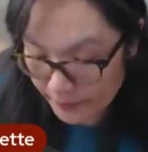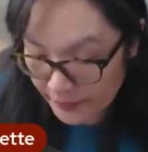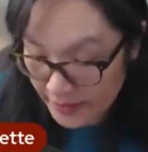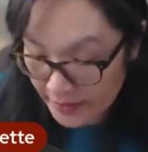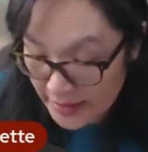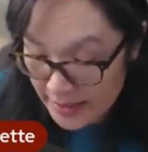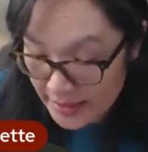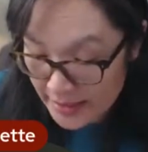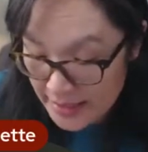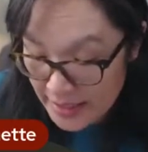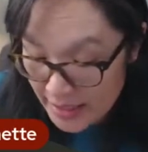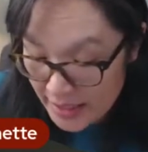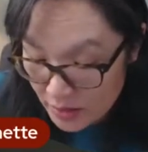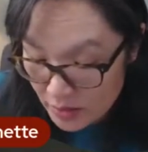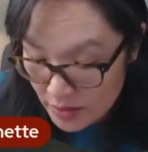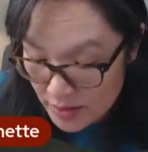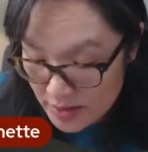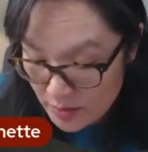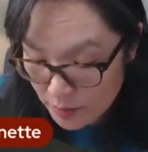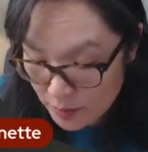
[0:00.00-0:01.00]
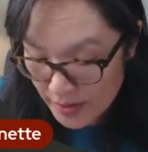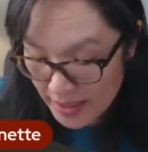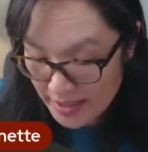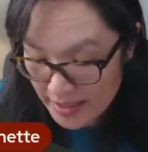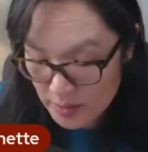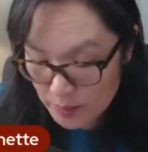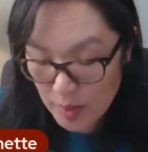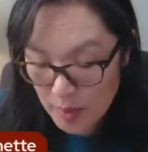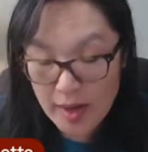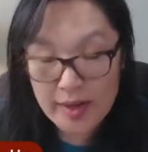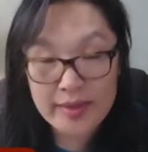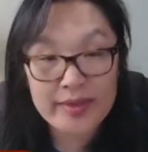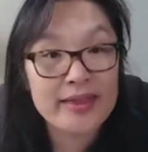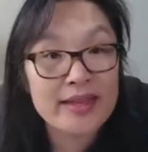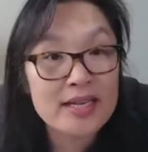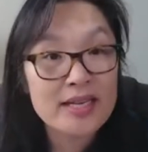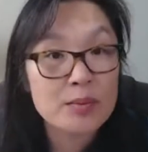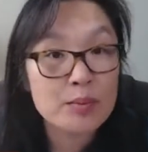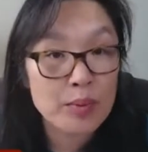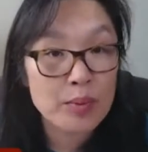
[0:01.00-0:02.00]
And then here is a blank spot.
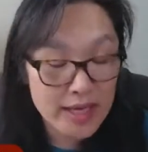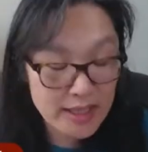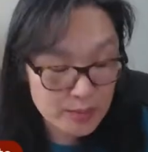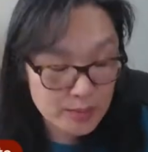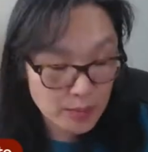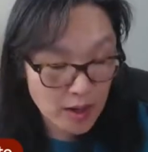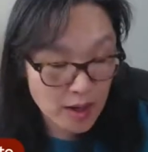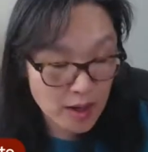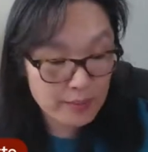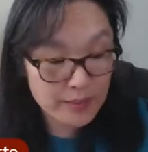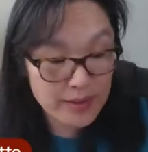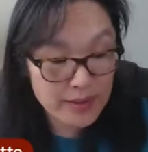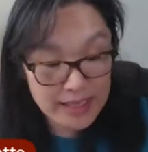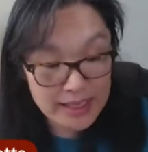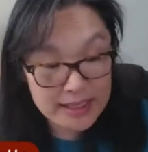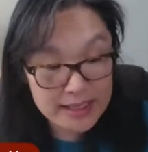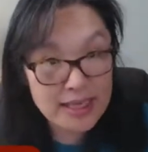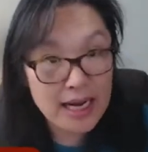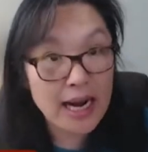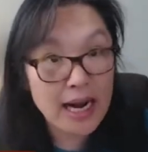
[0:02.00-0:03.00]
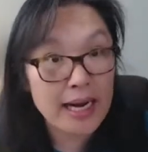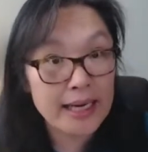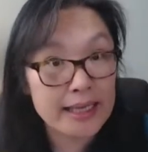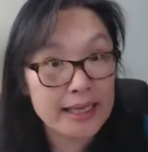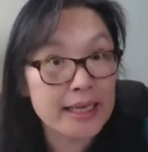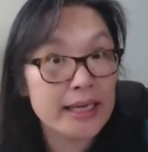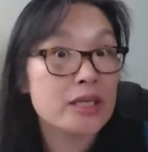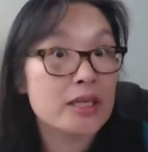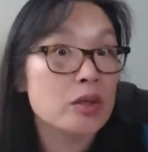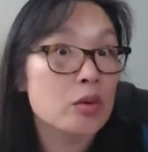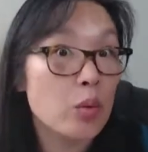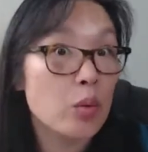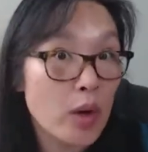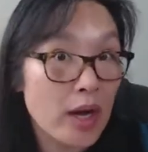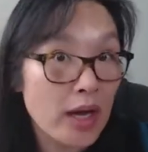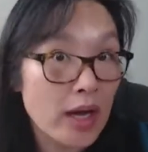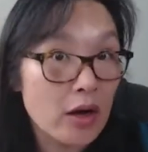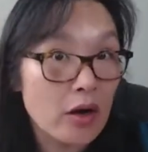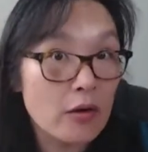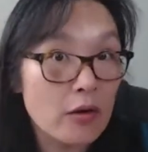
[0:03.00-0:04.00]
This blank spot means I need
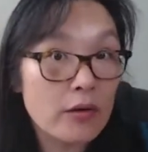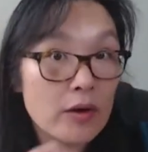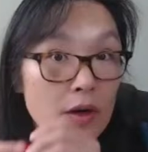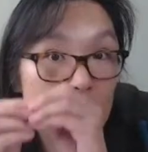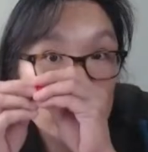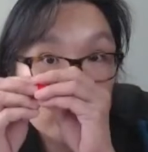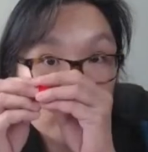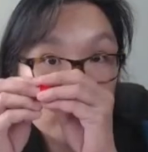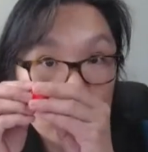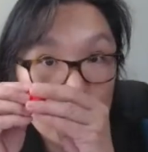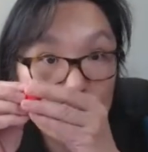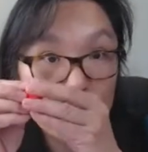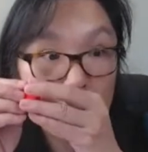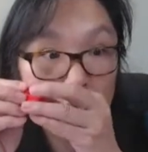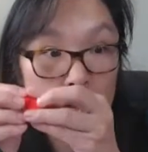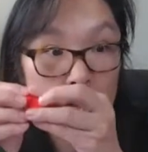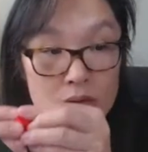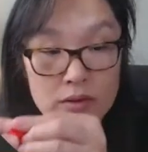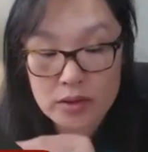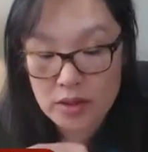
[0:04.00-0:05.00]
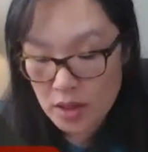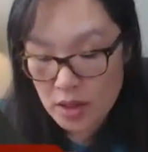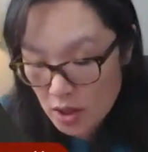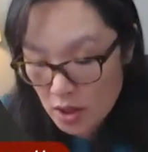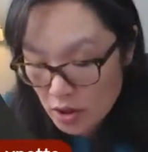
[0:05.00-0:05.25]
12 dough balls.